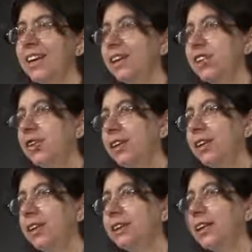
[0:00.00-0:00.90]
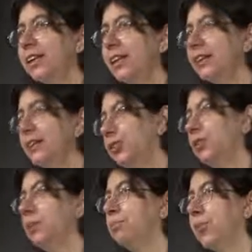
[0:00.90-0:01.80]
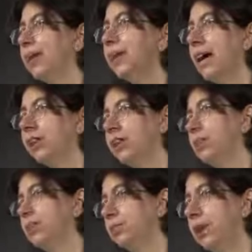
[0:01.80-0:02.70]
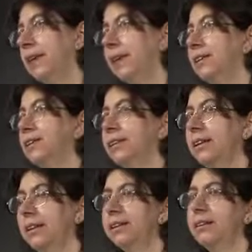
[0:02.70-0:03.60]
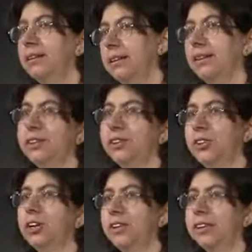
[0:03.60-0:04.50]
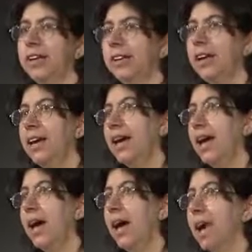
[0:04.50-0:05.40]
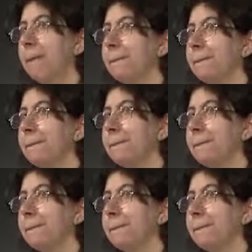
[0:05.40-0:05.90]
So it, it's actually an interesting point actually to make at this, uh, at this junction that um,